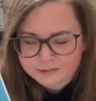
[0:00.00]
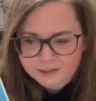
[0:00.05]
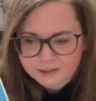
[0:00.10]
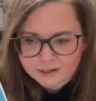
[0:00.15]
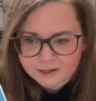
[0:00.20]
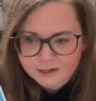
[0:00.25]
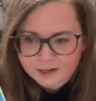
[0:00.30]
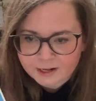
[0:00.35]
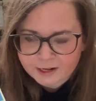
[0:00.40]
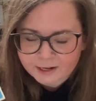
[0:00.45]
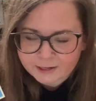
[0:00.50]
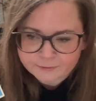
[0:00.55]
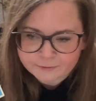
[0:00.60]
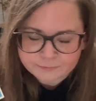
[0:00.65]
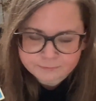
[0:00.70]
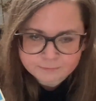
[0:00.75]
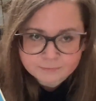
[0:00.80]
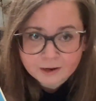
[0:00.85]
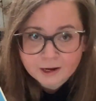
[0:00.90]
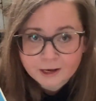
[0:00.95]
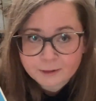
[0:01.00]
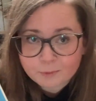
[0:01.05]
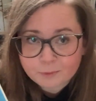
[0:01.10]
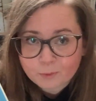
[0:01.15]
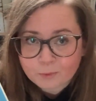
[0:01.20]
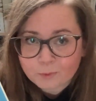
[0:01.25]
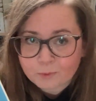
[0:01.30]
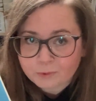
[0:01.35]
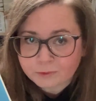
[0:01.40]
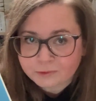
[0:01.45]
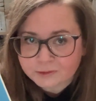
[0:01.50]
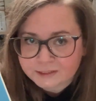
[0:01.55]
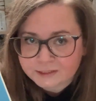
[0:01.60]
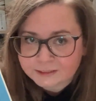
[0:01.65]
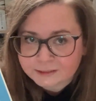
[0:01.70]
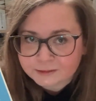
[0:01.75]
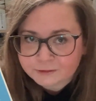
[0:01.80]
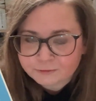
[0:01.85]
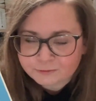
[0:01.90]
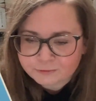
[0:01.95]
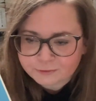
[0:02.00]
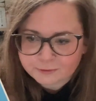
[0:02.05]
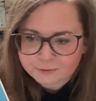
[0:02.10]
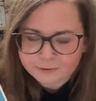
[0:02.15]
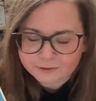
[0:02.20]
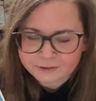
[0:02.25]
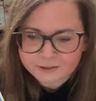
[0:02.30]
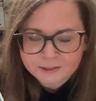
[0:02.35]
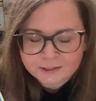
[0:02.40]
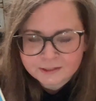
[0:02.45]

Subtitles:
and I'm all in for